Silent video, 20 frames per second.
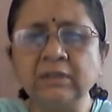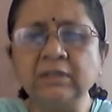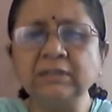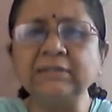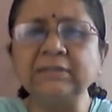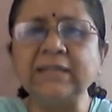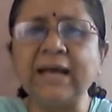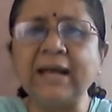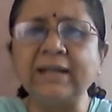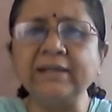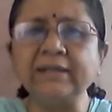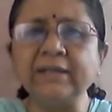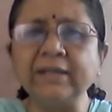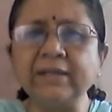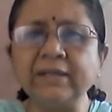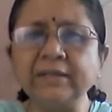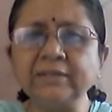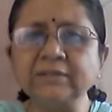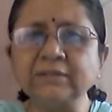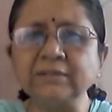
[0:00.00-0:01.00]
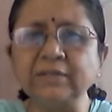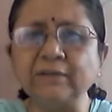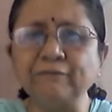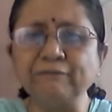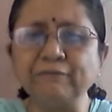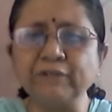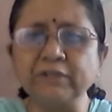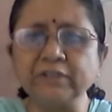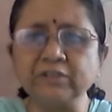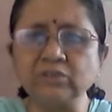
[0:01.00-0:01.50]
That is the
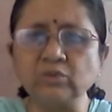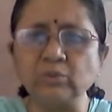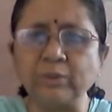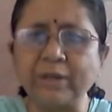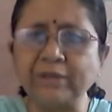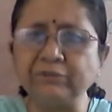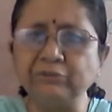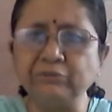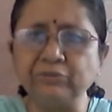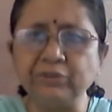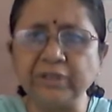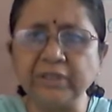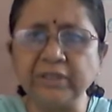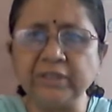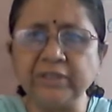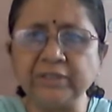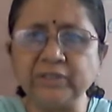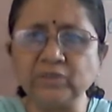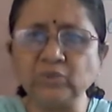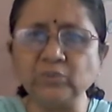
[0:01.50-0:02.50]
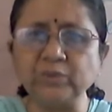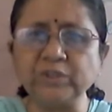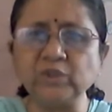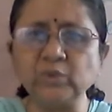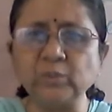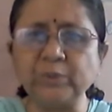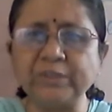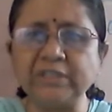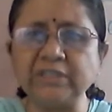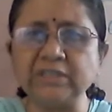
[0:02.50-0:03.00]
first one, trees,
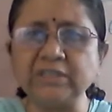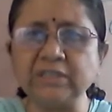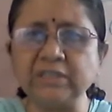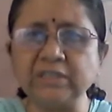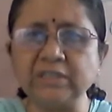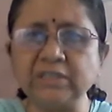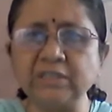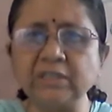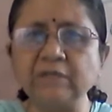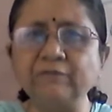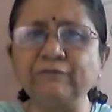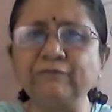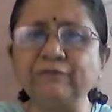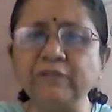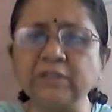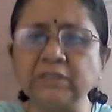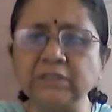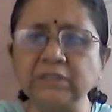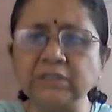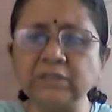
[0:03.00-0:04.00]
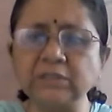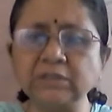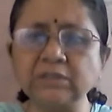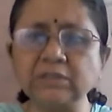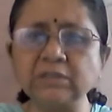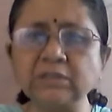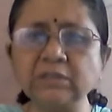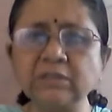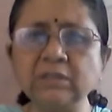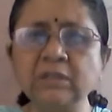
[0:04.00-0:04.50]
which we did
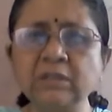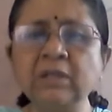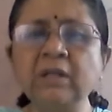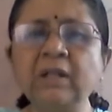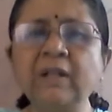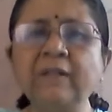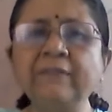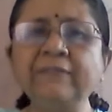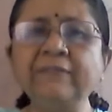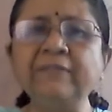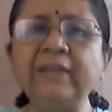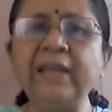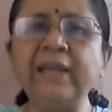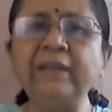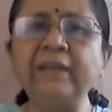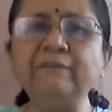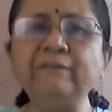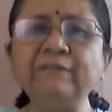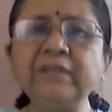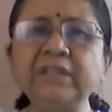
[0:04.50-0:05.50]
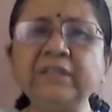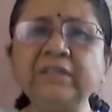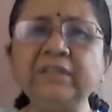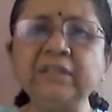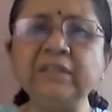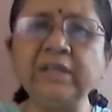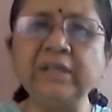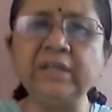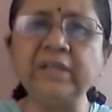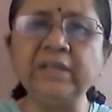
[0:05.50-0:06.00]
first. Then we
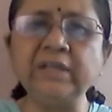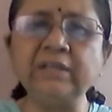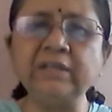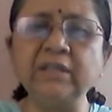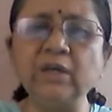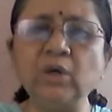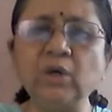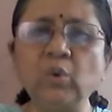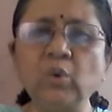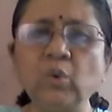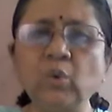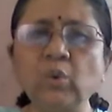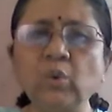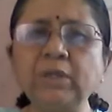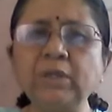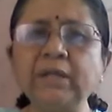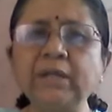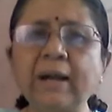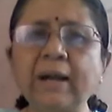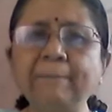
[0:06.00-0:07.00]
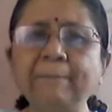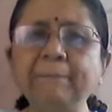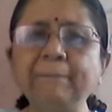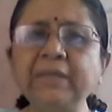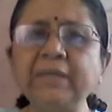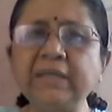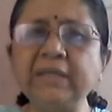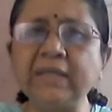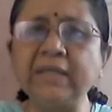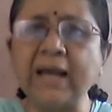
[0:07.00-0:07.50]
did the old
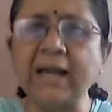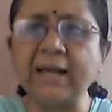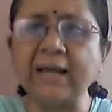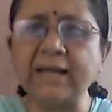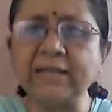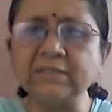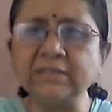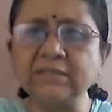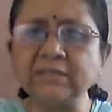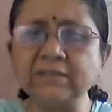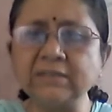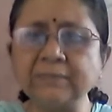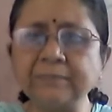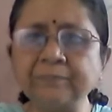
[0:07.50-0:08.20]
Gumby cat.